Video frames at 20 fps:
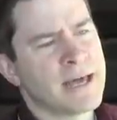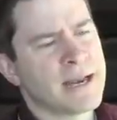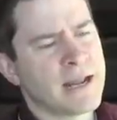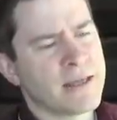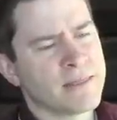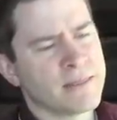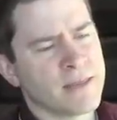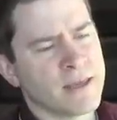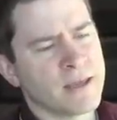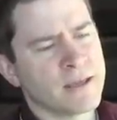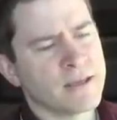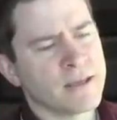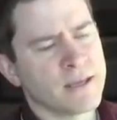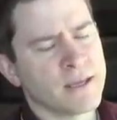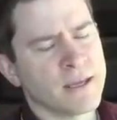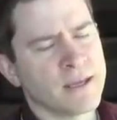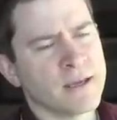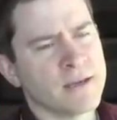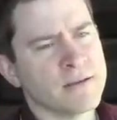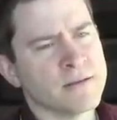that I think
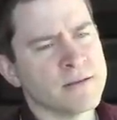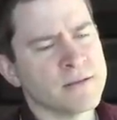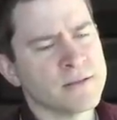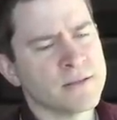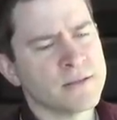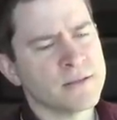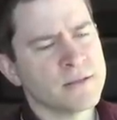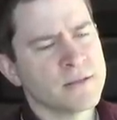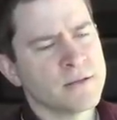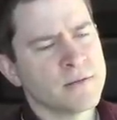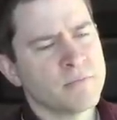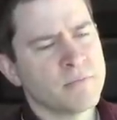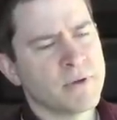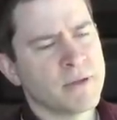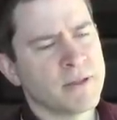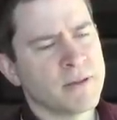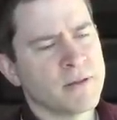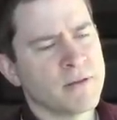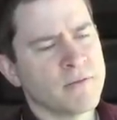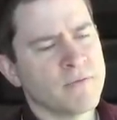has
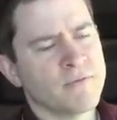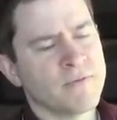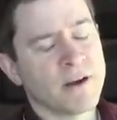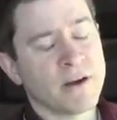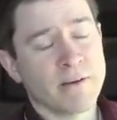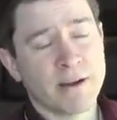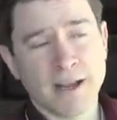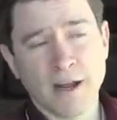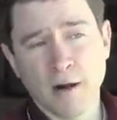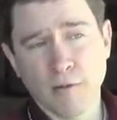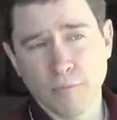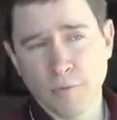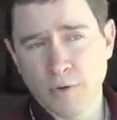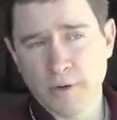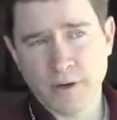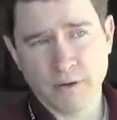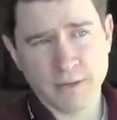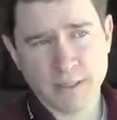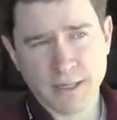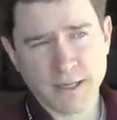been very helpful
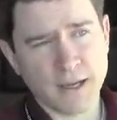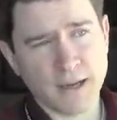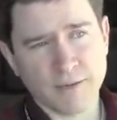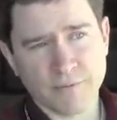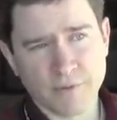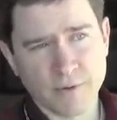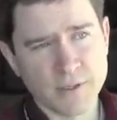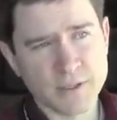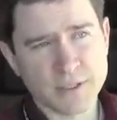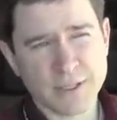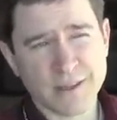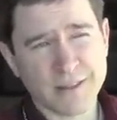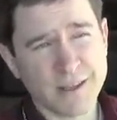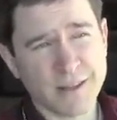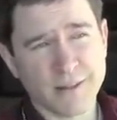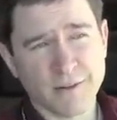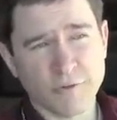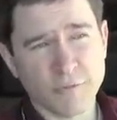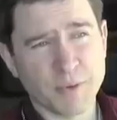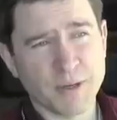here at the conference. I
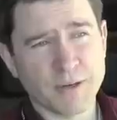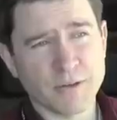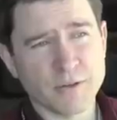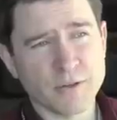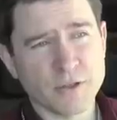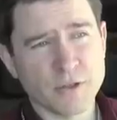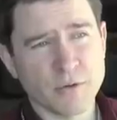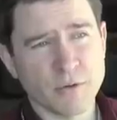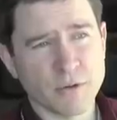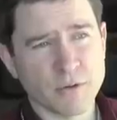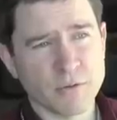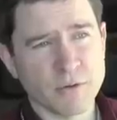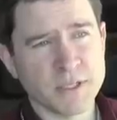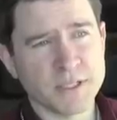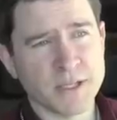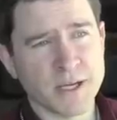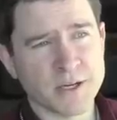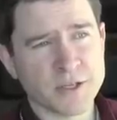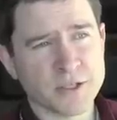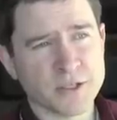think there have been 2 or 3
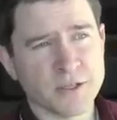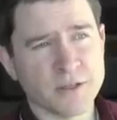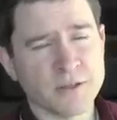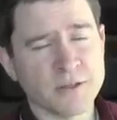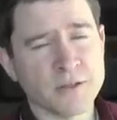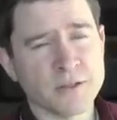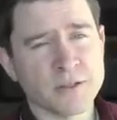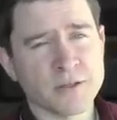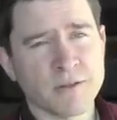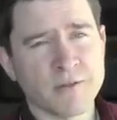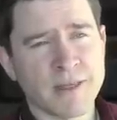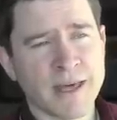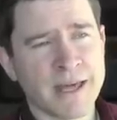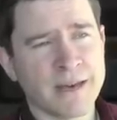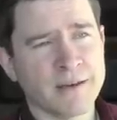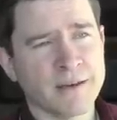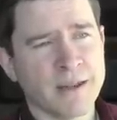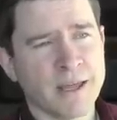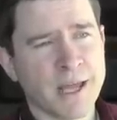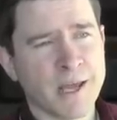sessions
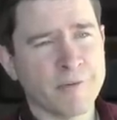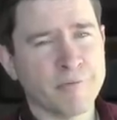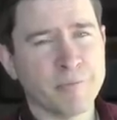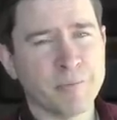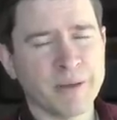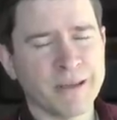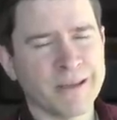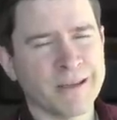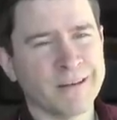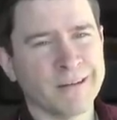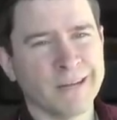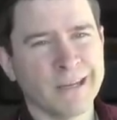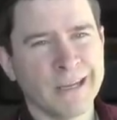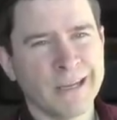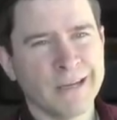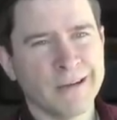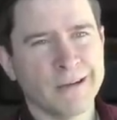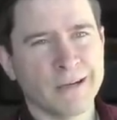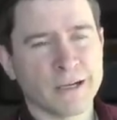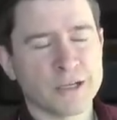that have been
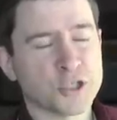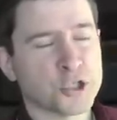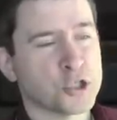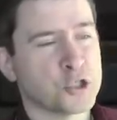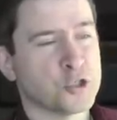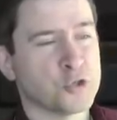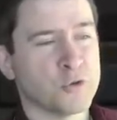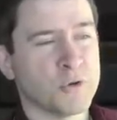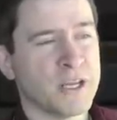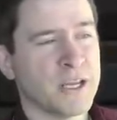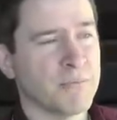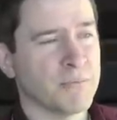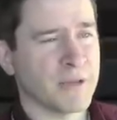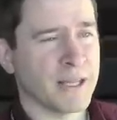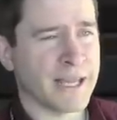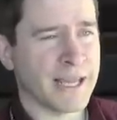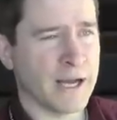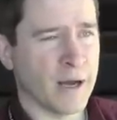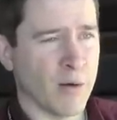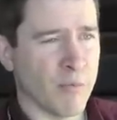
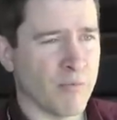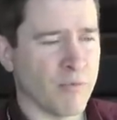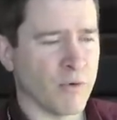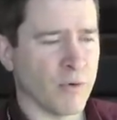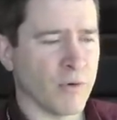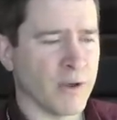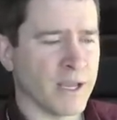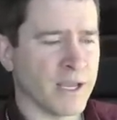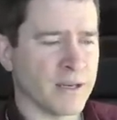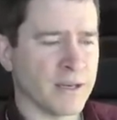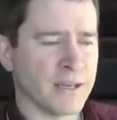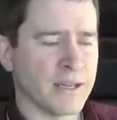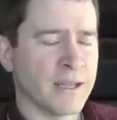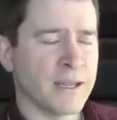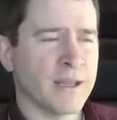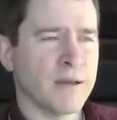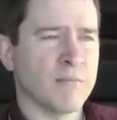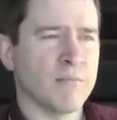extremely helpful in